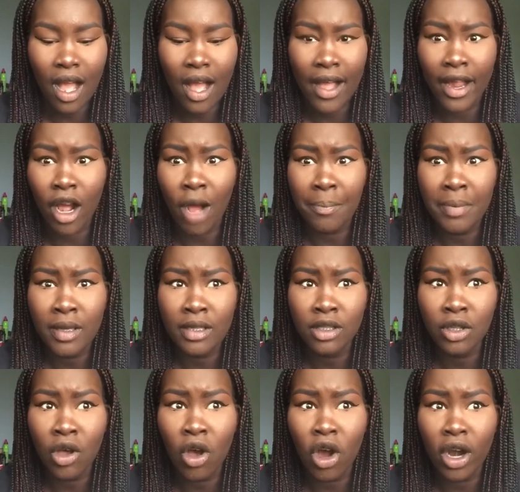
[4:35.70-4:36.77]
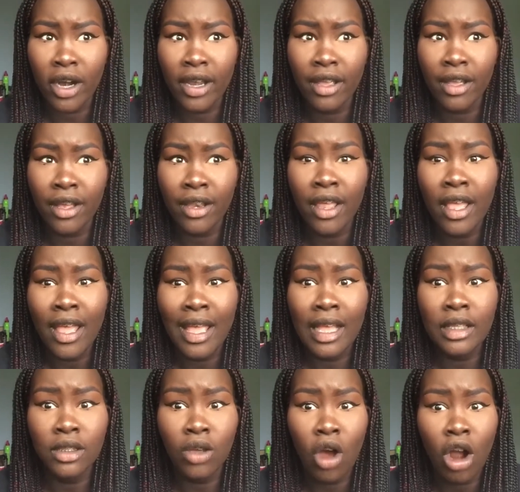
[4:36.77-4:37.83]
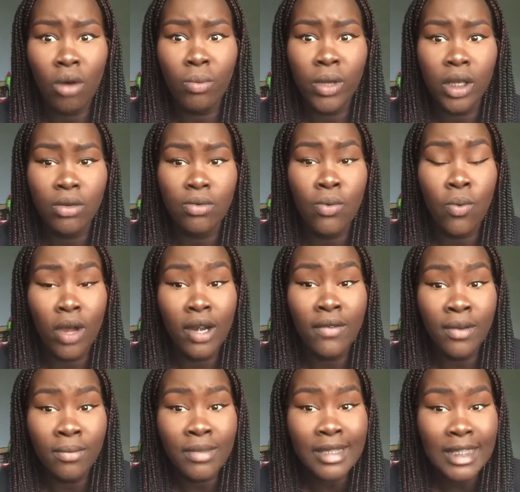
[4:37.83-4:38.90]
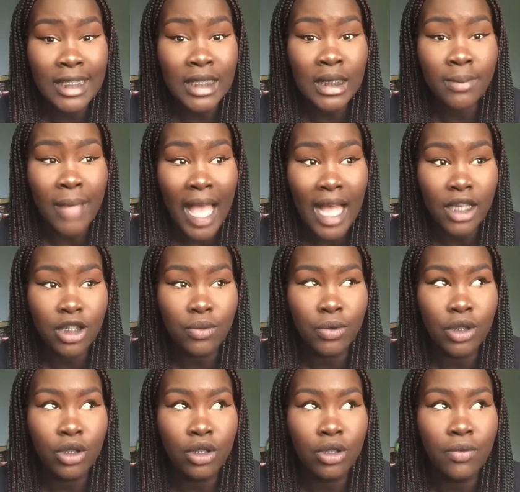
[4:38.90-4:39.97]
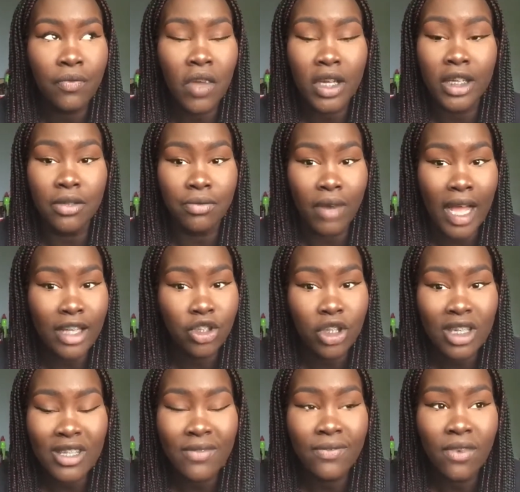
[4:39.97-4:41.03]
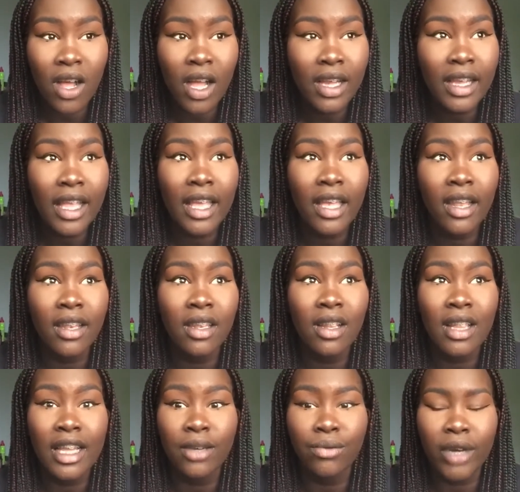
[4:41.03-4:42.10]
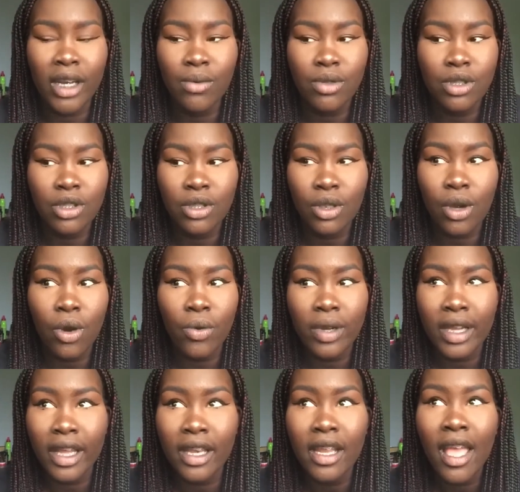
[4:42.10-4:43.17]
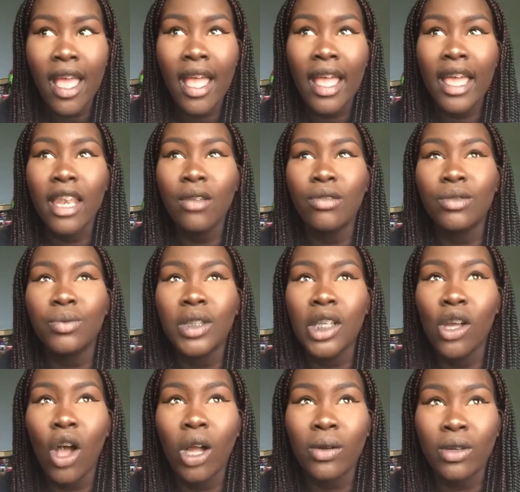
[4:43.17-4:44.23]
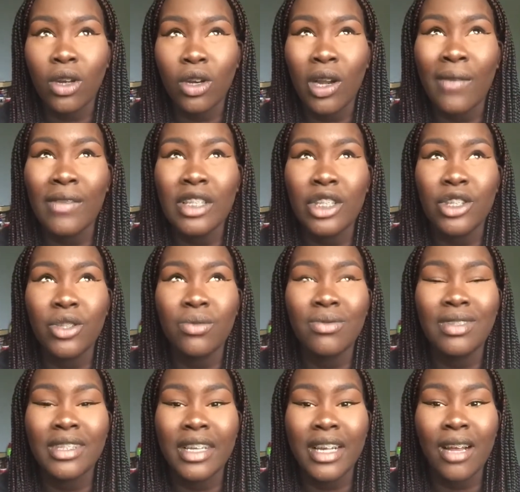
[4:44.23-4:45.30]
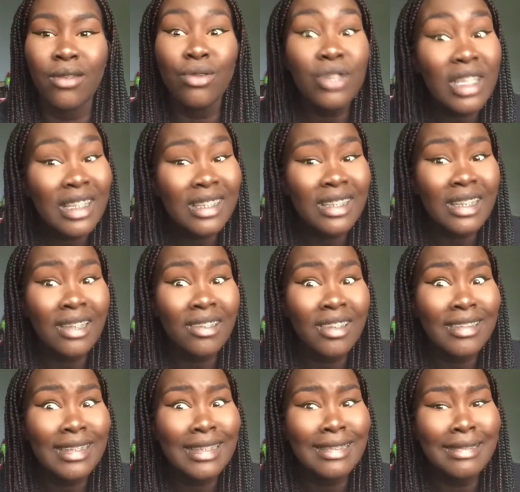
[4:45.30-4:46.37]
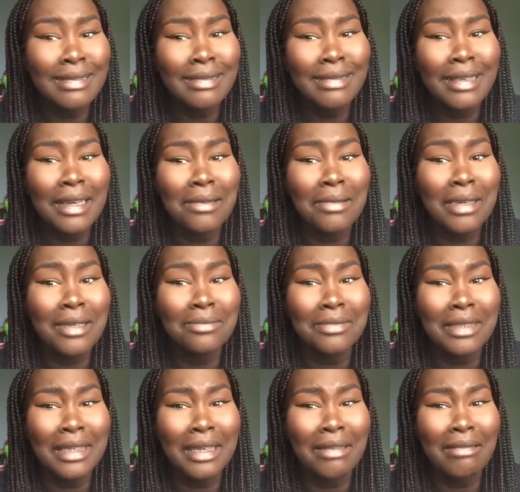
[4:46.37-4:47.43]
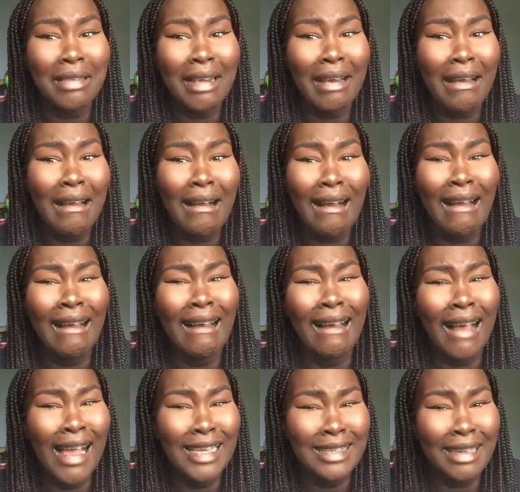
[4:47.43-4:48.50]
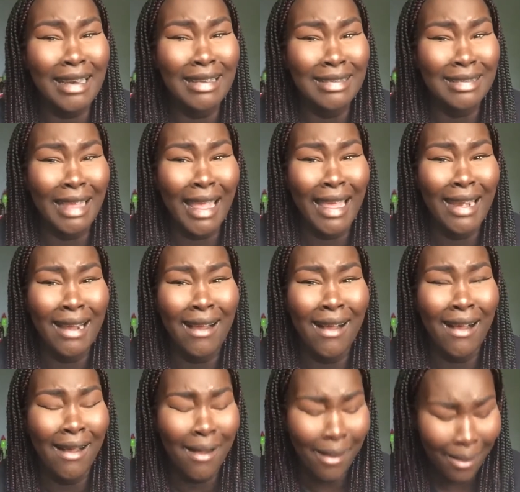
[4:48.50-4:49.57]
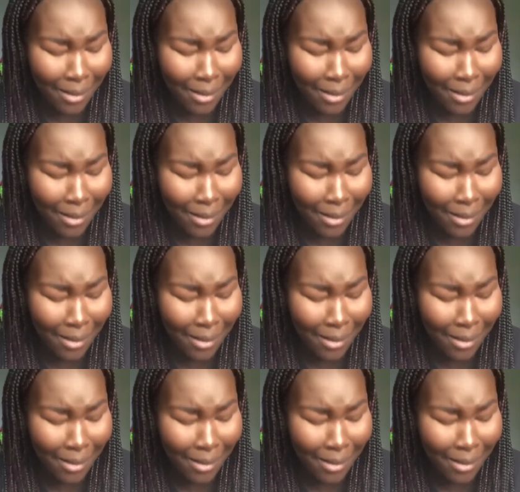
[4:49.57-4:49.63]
I hop in his car, and his car window, one of them is smashed, which looks fucking ratchet as fuck, and like, rain was just thrown in. And it was really awkward. Our conversation was like, I was like stuck, and I was like, oh, I don't want to be here right now. Should I stay home?